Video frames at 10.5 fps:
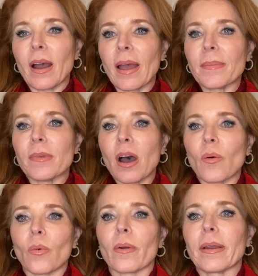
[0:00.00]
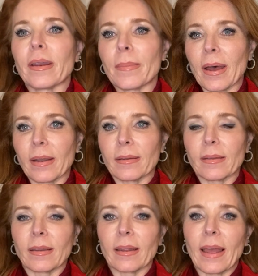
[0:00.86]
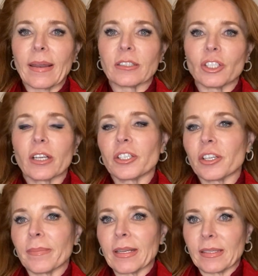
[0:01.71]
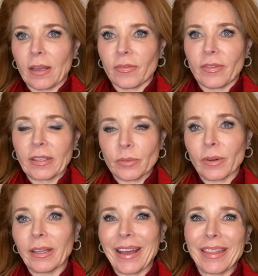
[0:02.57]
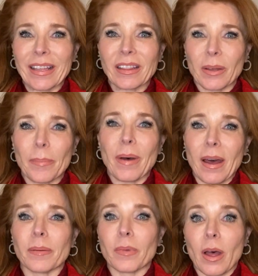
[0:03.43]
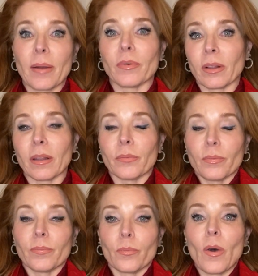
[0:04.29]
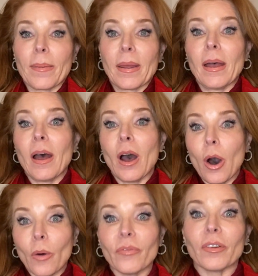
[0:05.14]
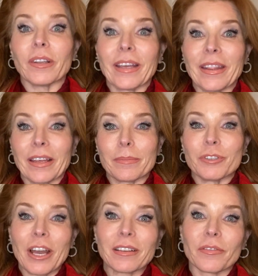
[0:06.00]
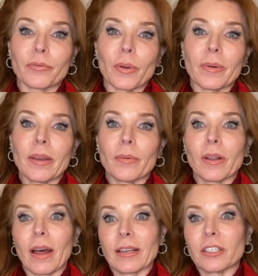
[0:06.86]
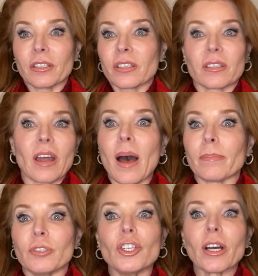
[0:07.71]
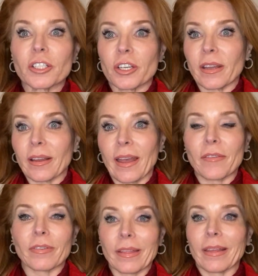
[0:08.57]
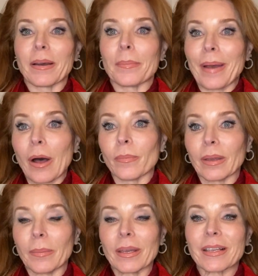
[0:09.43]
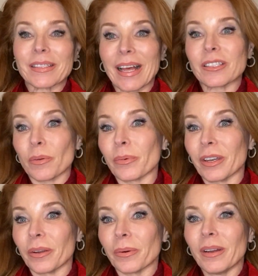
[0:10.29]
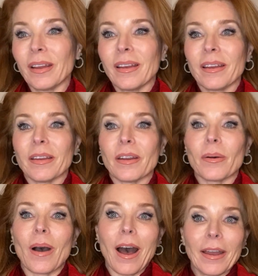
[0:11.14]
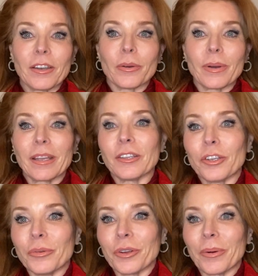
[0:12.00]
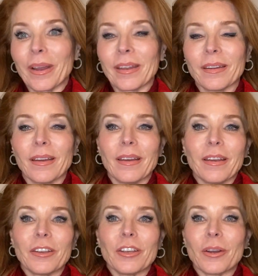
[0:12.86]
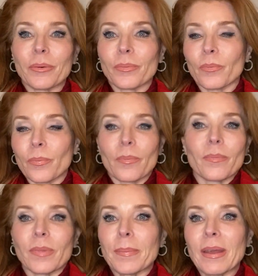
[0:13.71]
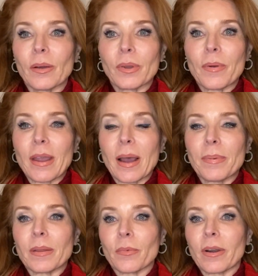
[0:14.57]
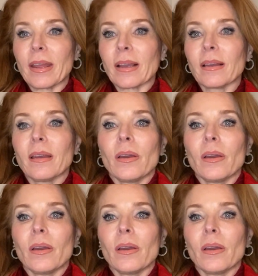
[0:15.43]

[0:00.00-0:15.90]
I'm not worried about and judging myself. That's really, I think, the bottom line. What hopefully the objective will be, will I just stop judging everything about me, because that's what we do. I do it, you do it. The minute we wake up in the morning,